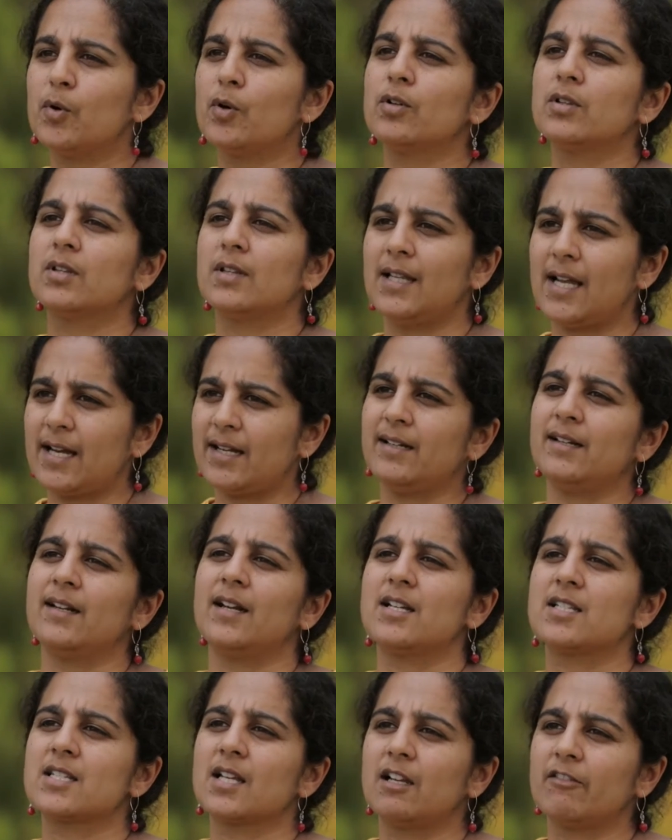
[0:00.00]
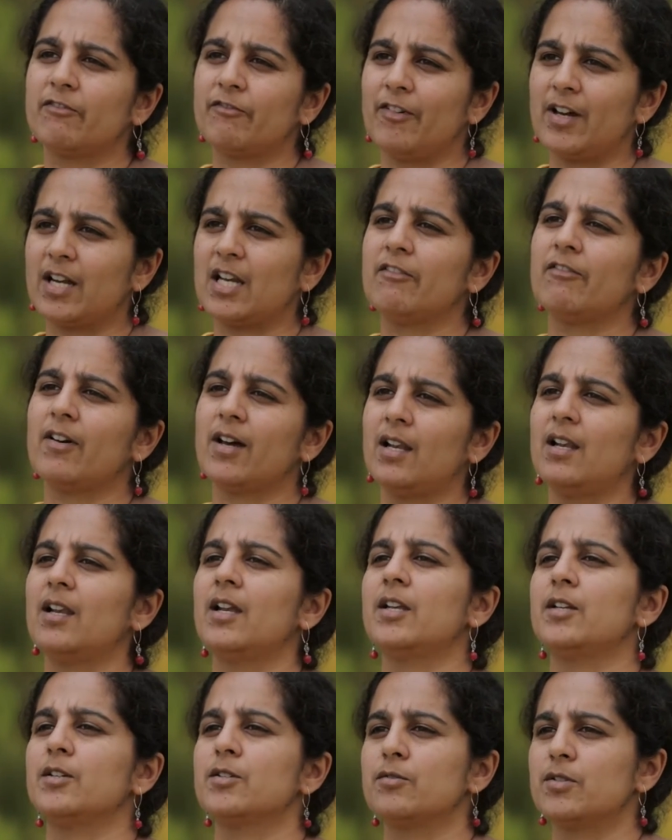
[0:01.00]
both lend itself very well
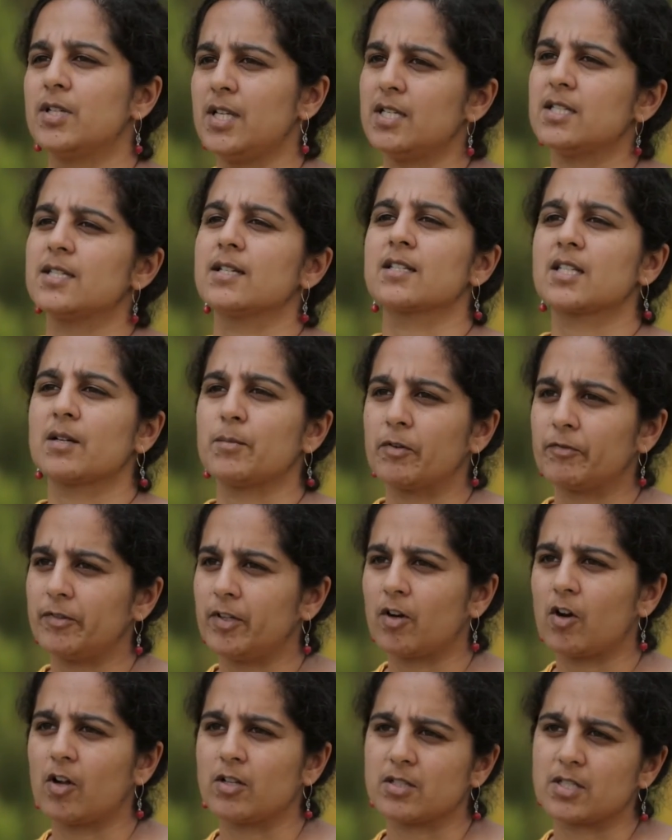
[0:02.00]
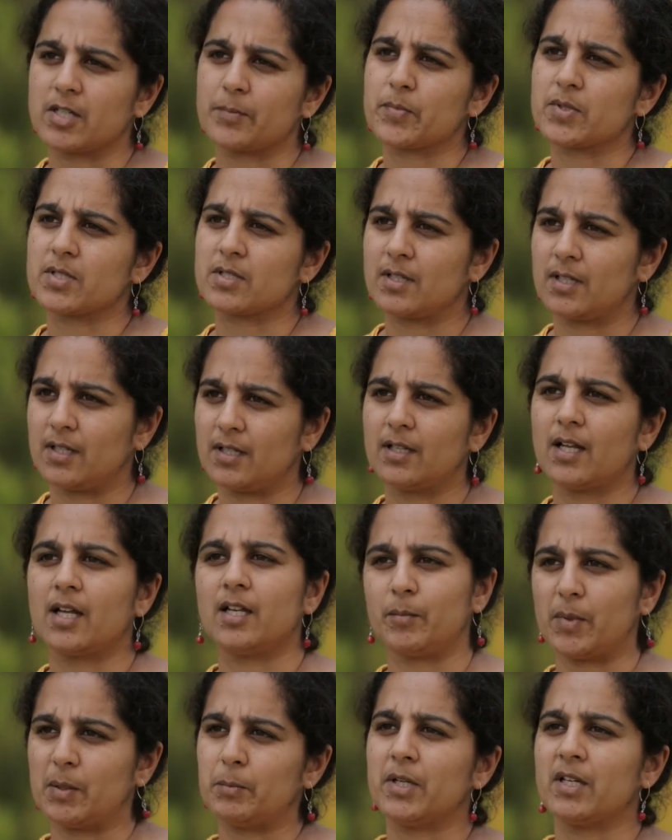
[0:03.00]
into teaching some of the concepts in
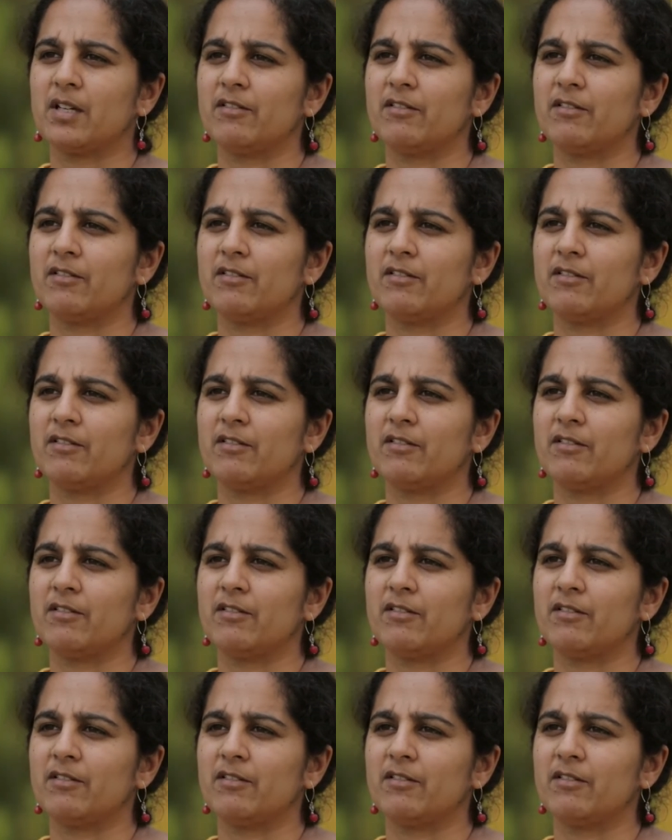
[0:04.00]
animal